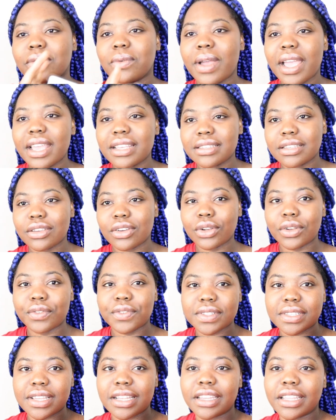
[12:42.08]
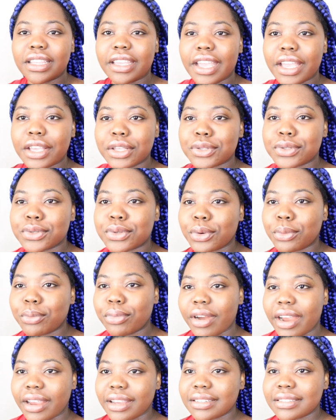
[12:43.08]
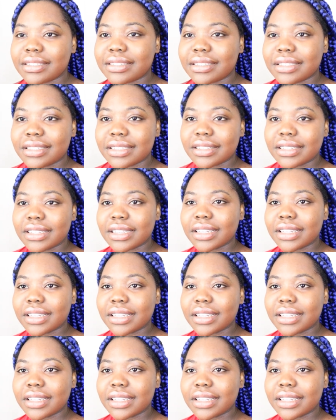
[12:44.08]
Why is it all of a sudden getting so bright?